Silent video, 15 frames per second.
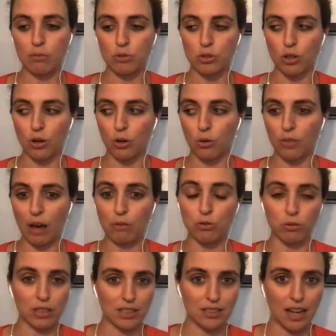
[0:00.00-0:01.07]
So that was
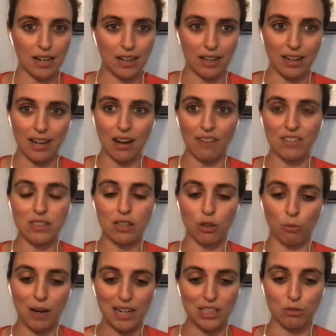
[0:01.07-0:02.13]
really exciting. And obviously
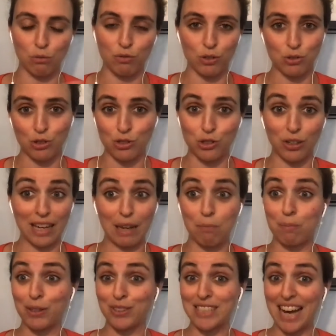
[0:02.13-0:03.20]
the ratings and reviews are still getting
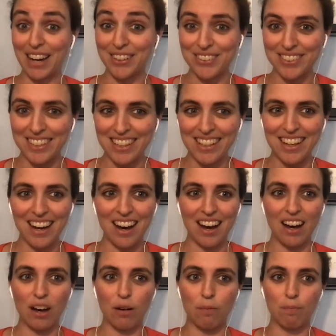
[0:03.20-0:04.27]
built out.
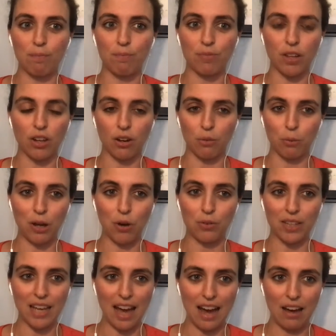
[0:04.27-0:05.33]
We
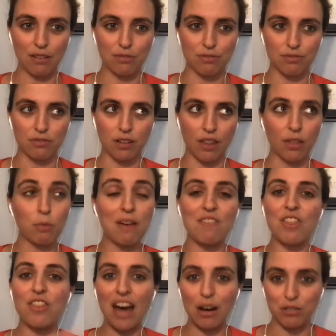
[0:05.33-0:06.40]
only have, I think we have
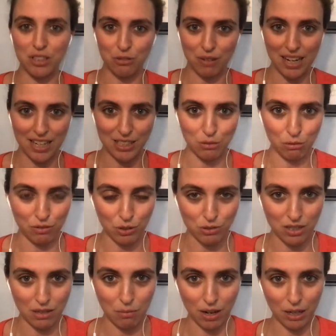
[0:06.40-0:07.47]
1,000 ratings and
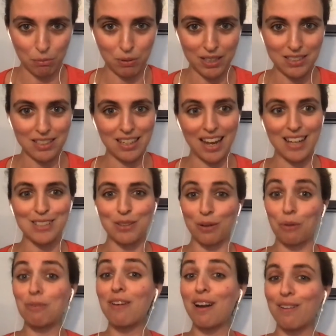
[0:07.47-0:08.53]
reviews in the marketplace today. So
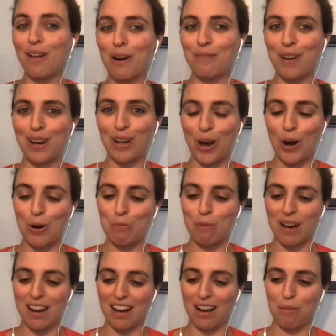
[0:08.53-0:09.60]
we've got a long way to go,
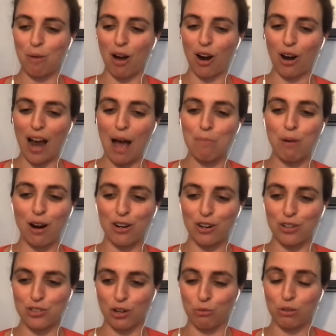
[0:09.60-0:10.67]
but our app
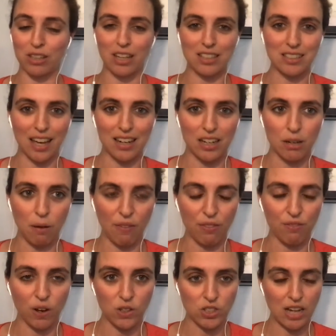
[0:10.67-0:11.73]
partners are really excited about the
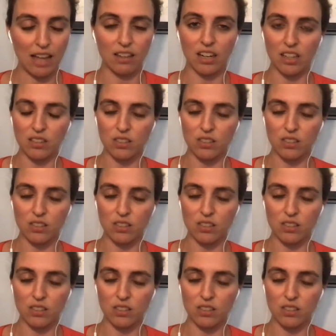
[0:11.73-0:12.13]
functionality,